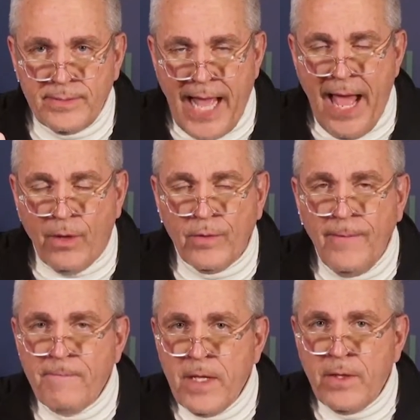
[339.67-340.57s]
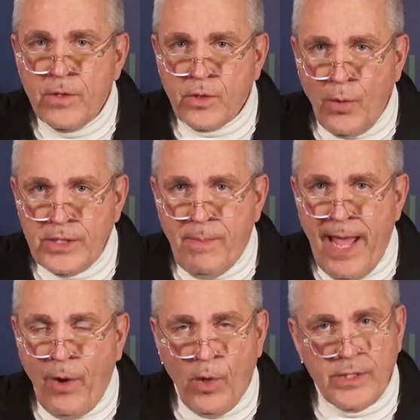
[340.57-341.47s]
down, there's always
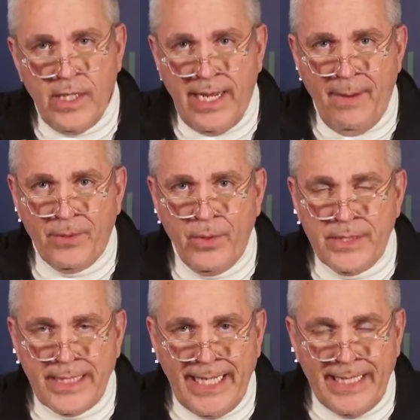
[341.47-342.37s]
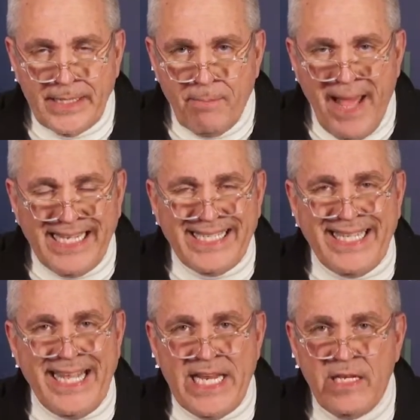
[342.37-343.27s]
buying or selling opportunities. Again, it depends on
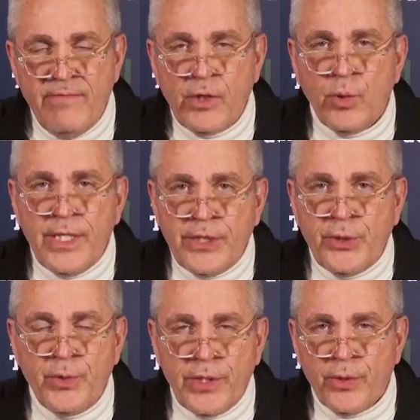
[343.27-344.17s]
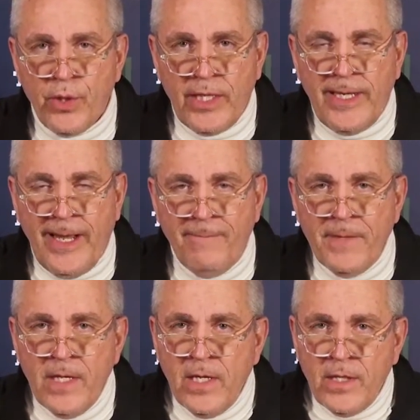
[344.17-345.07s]
the individual issue that you're looking at.
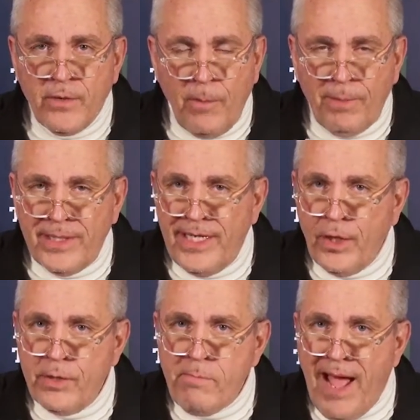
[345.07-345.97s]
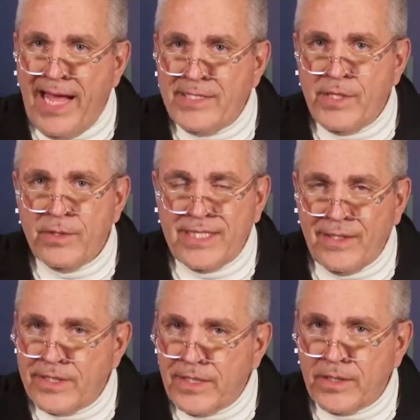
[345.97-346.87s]
There are plenty of good buys here
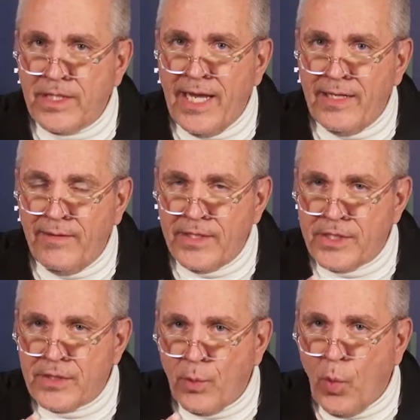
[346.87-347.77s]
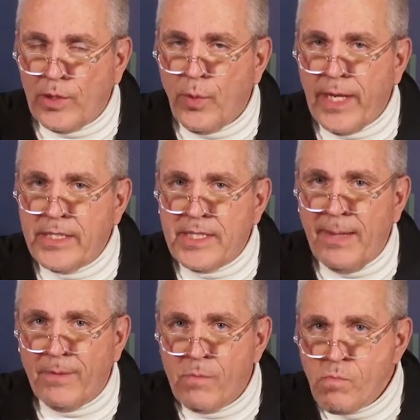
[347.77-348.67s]
still today. And just one quick
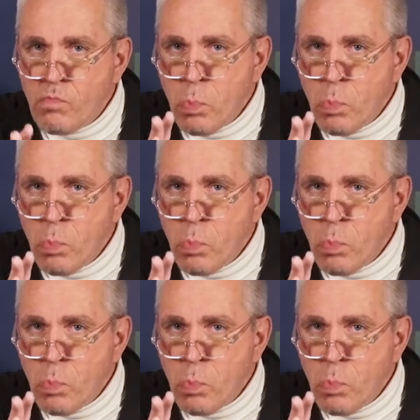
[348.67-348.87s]
example,